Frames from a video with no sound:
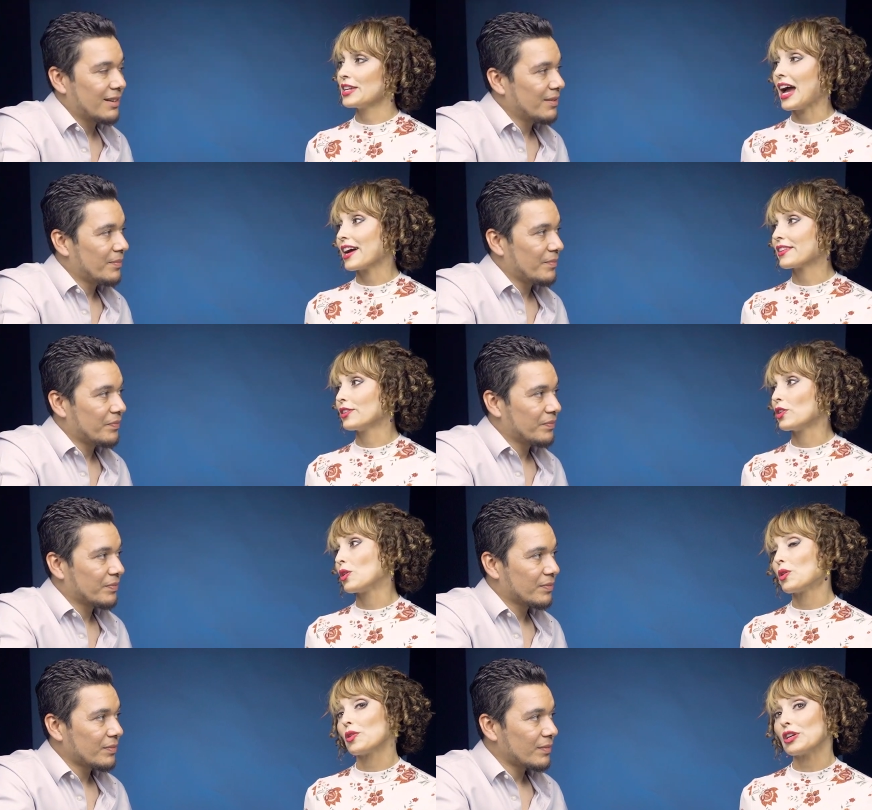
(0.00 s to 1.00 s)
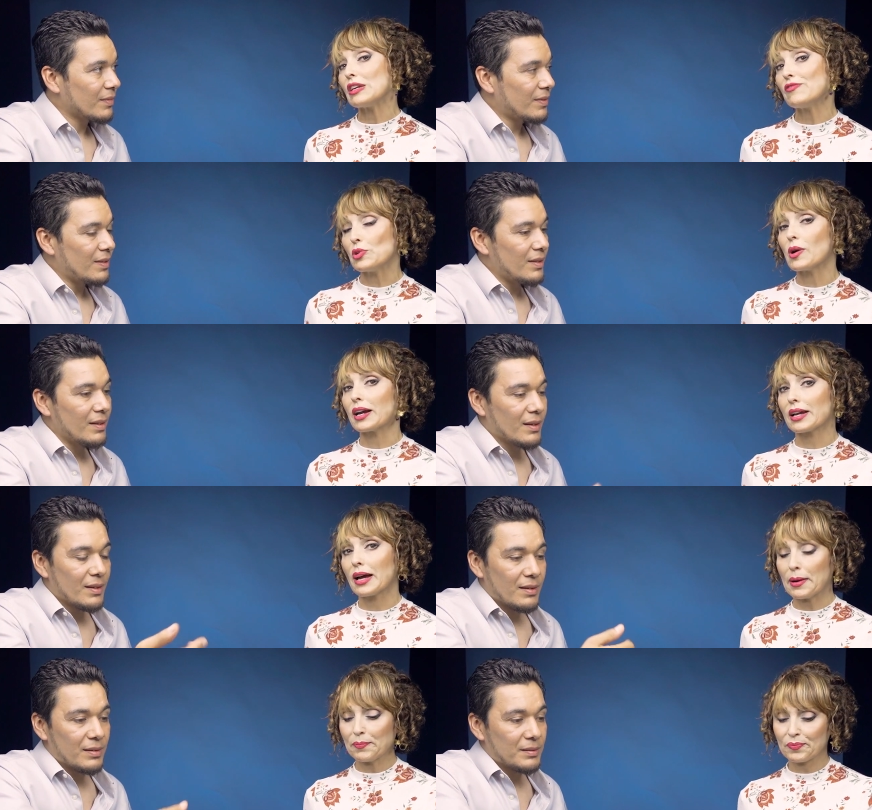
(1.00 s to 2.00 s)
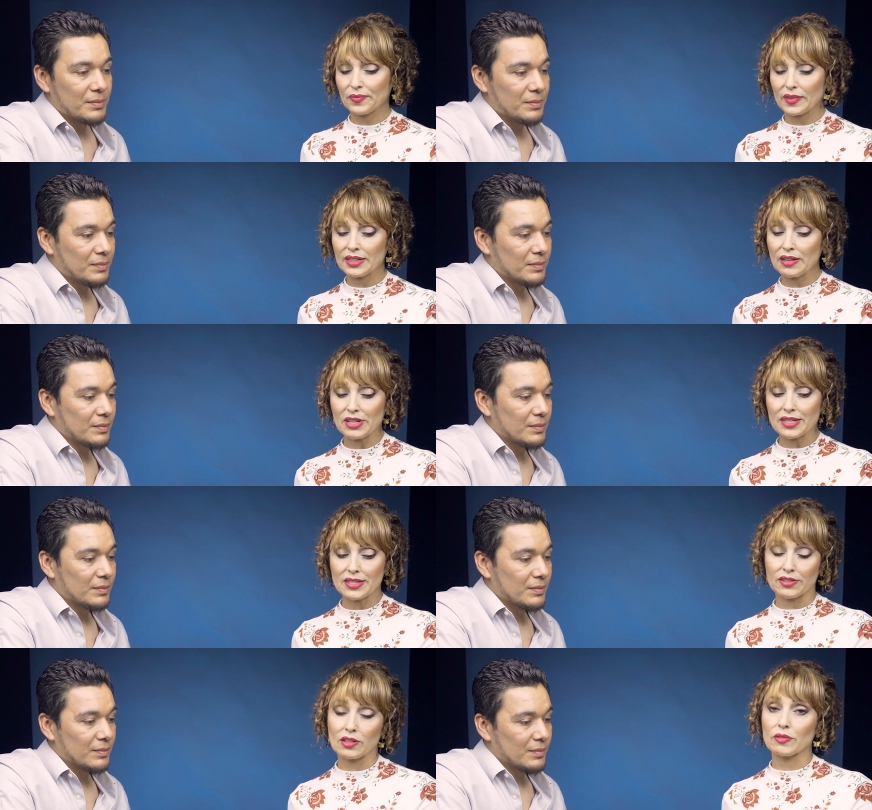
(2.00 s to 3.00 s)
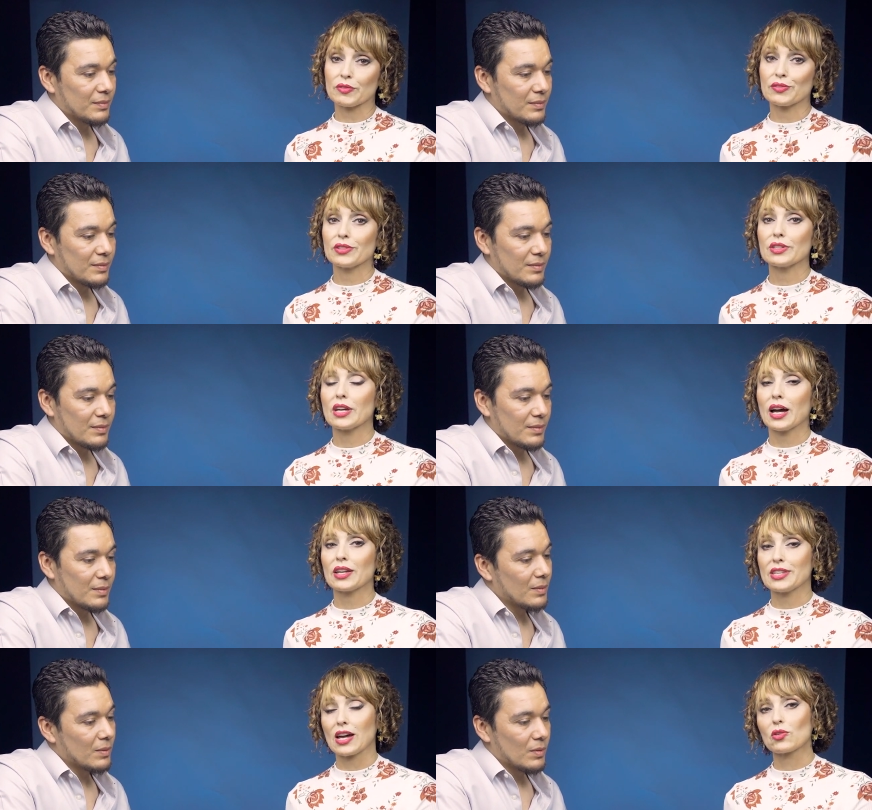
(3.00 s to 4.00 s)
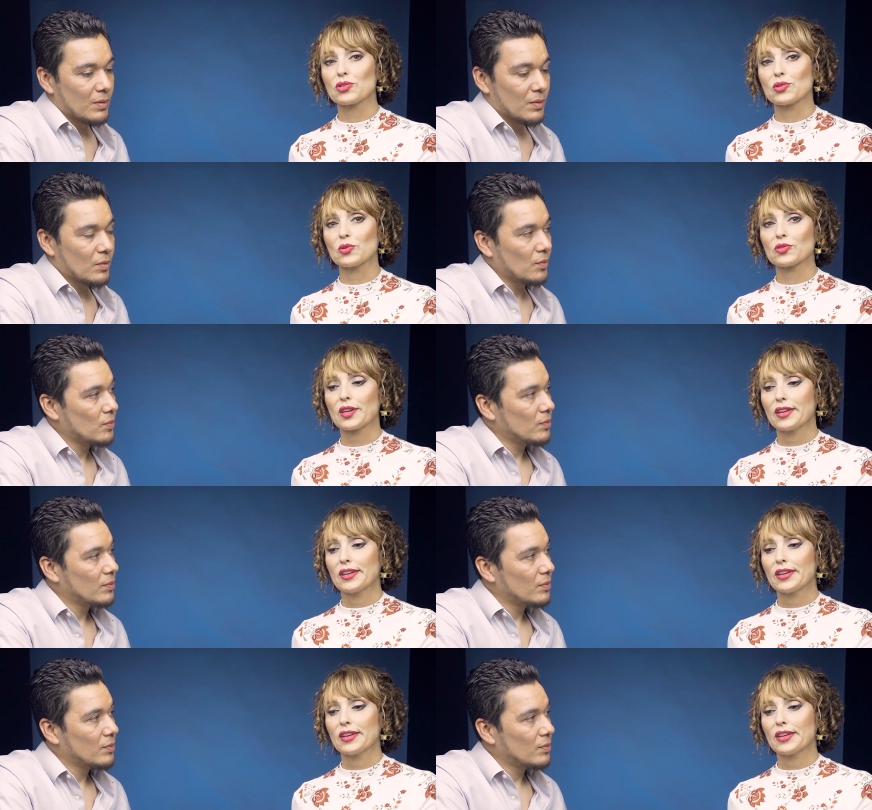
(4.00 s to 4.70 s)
Speaker 1: yeah, so if you are um, in the business of uh, tango shoes,